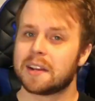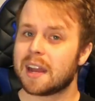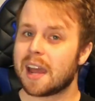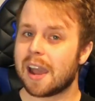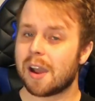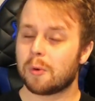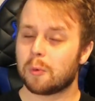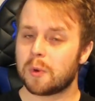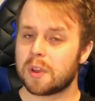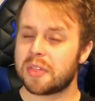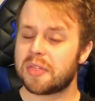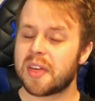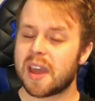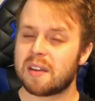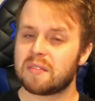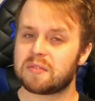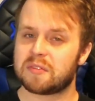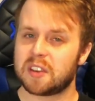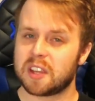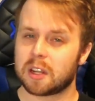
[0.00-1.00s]
Now, with
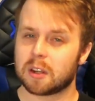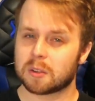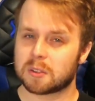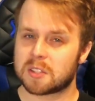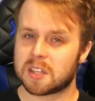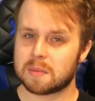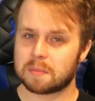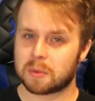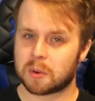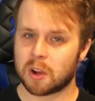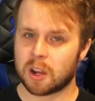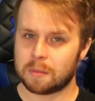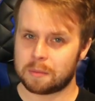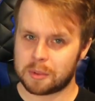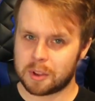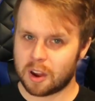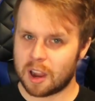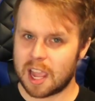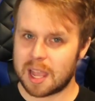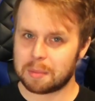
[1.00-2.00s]
that fingertip grip,
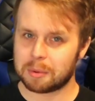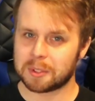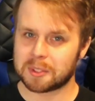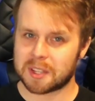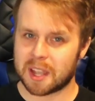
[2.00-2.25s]
you're able